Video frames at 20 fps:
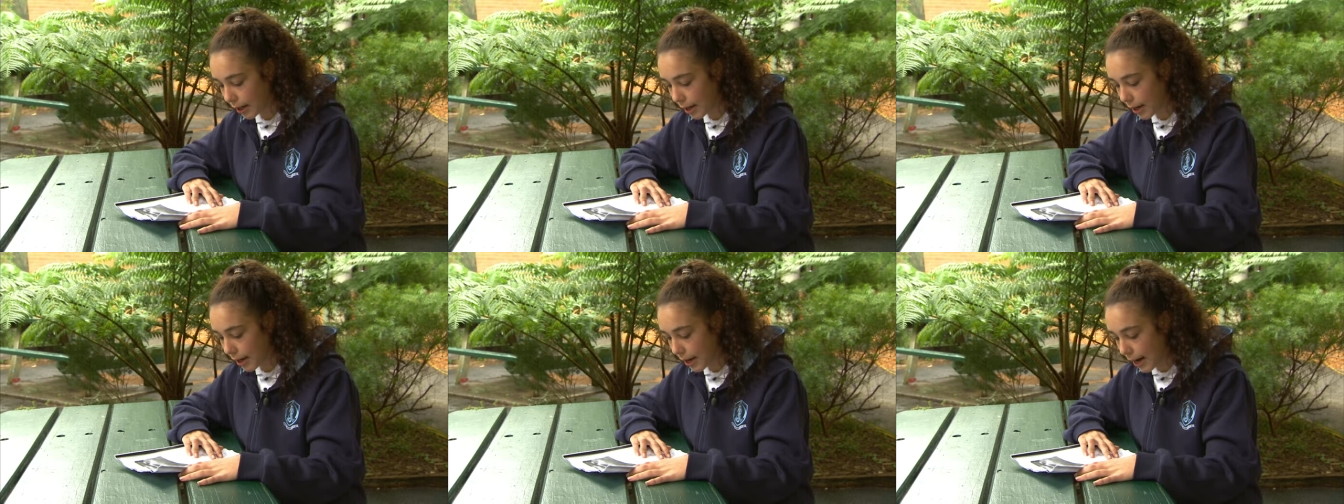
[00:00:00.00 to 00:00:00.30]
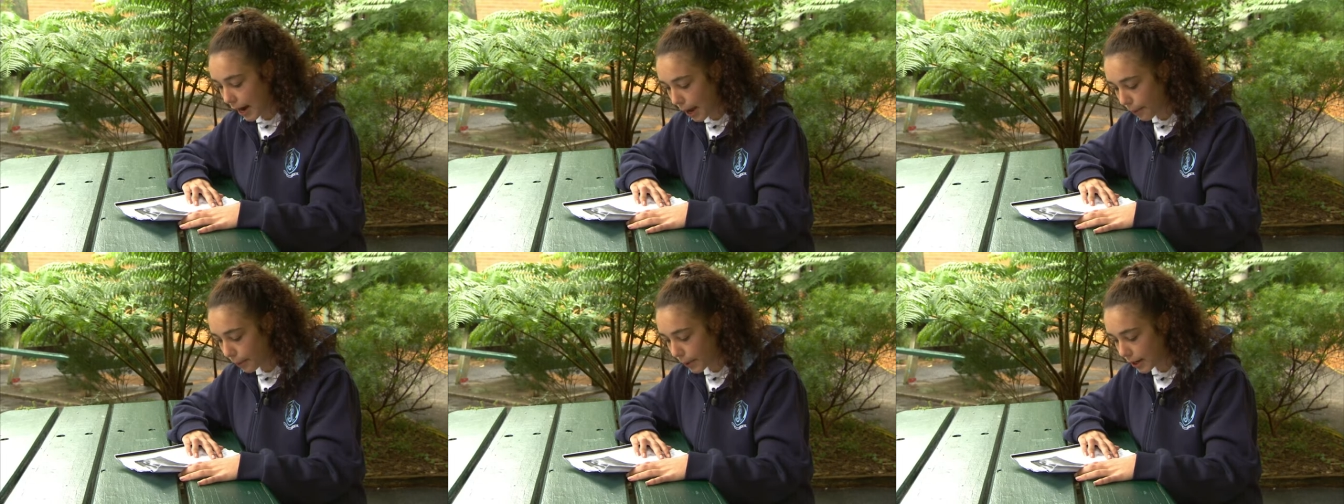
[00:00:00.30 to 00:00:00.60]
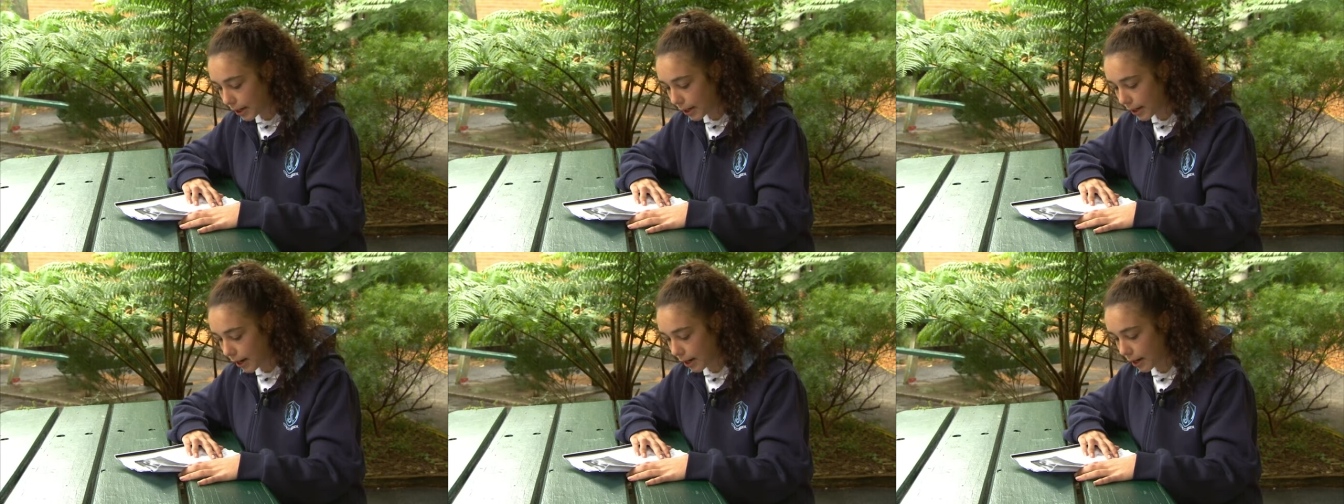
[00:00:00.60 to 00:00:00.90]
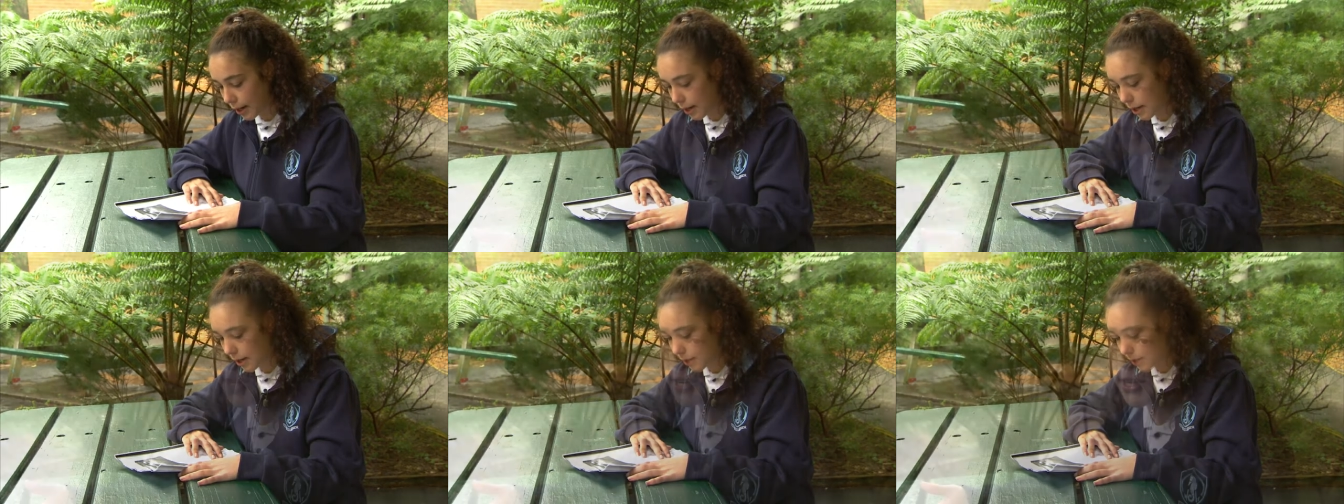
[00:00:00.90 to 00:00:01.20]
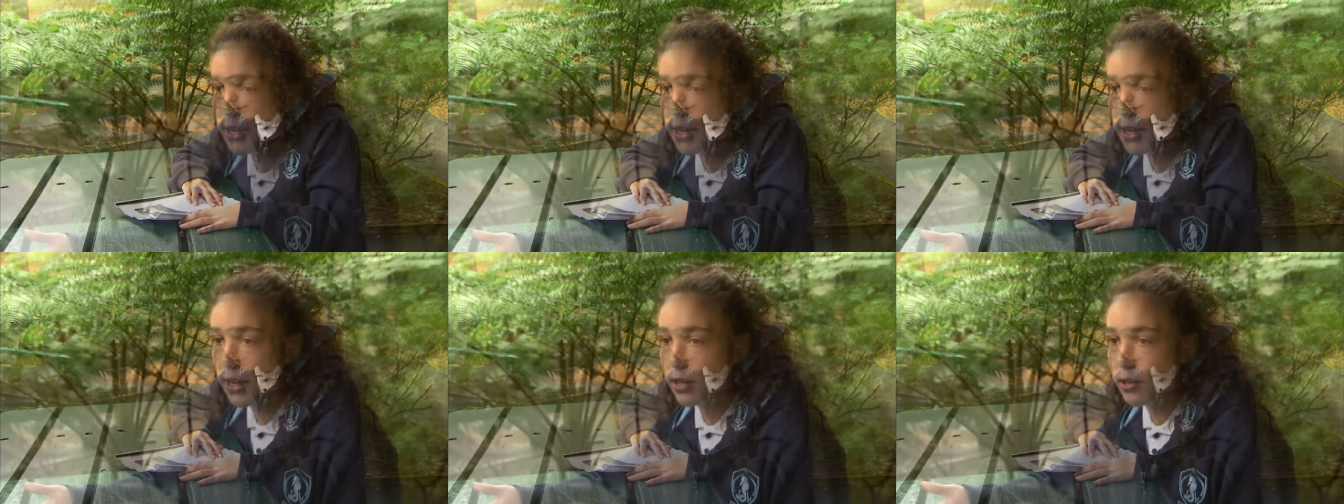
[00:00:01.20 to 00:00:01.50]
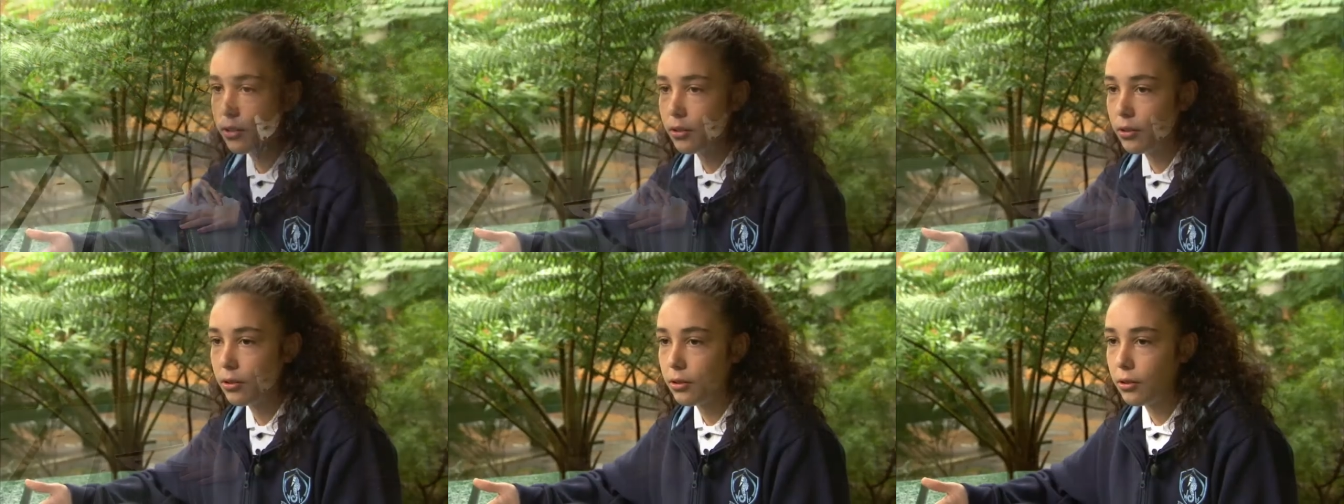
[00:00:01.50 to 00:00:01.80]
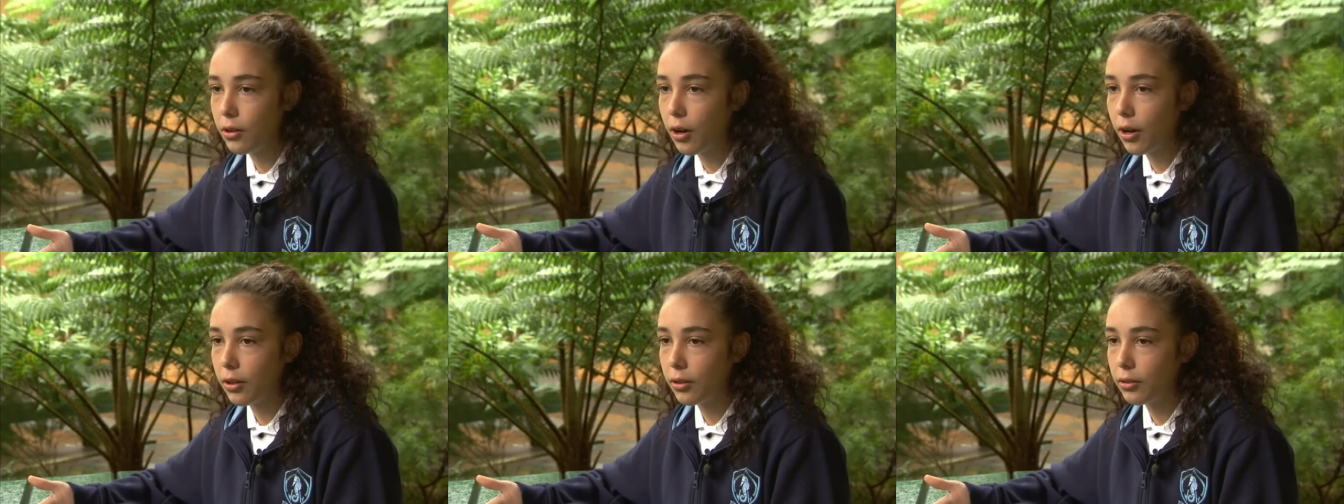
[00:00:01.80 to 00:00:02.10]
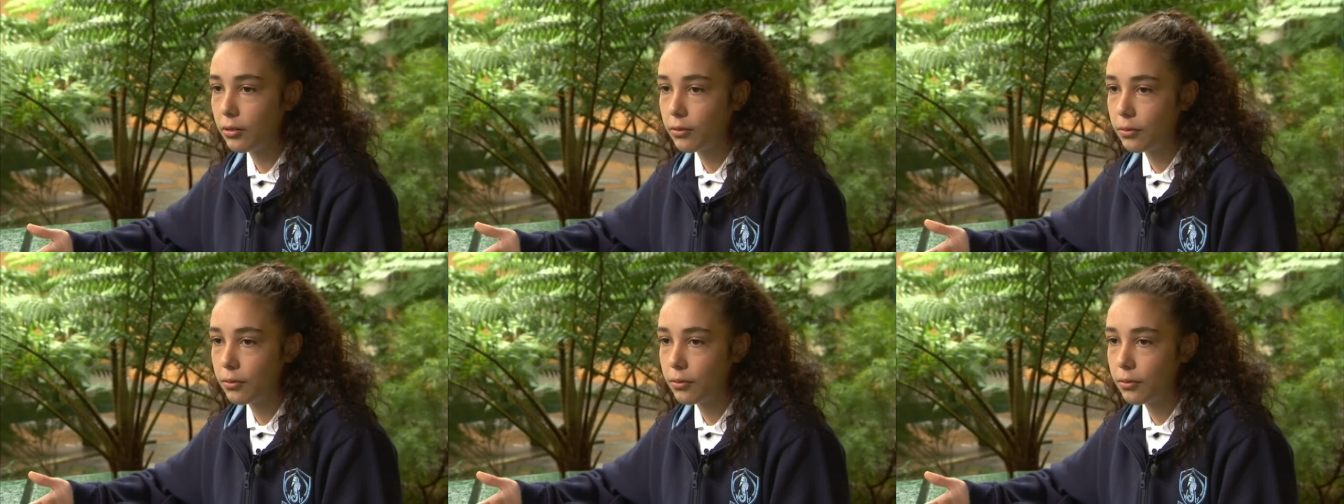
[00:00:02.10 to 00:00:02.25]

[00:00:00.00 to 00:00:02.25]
other people embrace it and not